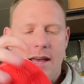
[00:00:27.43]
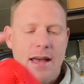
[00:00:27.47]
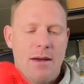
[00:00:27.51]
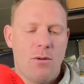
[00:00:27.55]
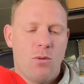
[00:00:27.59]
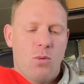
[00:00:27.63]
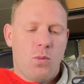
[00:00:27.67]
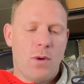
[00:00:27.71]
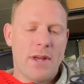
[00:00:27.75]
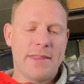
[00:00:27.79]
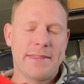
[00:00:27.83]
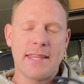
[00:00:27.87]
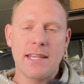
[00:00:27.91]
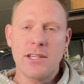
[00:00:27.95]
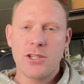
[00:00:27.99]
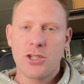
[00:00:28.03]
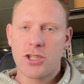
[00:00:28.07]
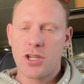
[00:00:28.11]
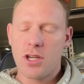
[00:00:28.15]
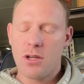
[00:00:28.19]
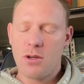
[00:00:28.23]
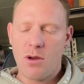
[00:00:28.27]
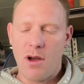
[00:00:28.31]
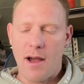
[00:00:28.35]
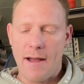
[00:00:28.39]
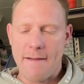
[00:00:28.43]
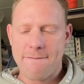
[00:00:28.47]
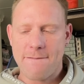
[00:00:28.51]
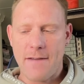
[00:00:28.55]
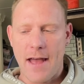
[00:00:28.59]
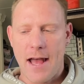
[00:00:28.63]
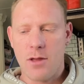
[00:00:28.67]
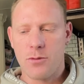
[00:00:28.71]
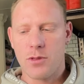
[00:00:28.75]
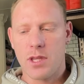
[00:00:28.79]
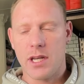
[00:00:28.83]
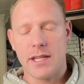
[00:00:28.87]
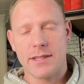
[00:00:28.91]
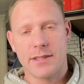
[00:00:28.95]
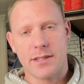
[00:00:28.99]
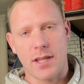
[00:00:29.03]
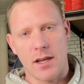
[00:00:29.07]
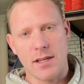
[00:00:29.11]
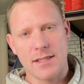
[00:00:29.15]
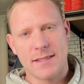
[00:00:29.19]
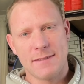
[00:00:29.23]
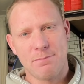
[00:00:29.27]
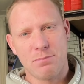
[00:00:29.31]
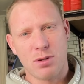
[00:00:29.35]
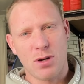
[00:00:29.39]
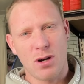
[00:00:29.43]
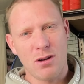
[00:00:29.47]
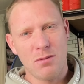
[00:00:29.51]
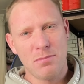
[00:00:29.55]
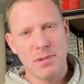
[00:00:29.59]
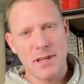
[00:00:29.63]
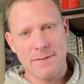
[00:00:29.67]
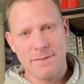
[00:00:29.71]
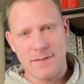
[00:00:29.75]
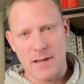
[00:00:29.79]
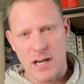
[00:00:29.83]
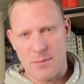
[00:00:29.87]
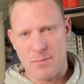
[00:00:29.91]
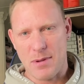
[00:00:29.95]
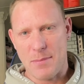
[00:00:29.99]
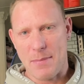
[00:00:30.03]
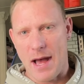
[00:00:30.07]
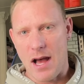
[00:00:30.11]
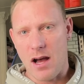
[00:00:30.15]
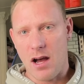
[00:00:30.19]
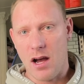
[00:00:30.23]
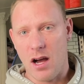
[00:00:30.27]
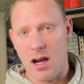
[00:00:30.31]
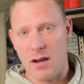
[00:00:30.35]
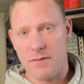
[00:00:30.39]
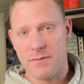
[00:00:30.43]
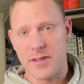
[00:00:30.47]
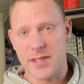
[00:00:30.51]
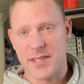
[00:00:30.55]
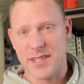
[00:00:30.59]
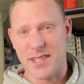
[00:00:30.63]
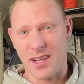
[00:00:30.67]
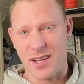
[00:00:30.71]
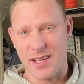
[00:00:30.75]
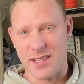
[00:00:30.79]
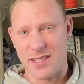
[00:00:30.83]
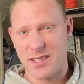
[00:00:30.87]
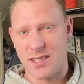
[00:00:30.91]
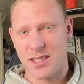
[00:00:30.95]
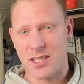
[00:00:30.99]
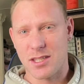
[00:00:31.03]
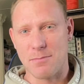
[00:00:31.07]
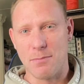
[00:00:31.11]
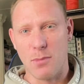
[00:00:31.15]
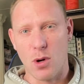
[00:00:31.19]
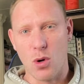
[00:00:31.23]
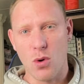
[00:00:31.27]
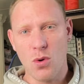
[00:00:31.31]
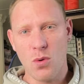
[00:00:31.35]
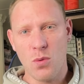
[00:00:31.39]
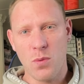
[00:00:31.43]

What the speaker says: With this shoe, I found that it does probably fit up about half a size small.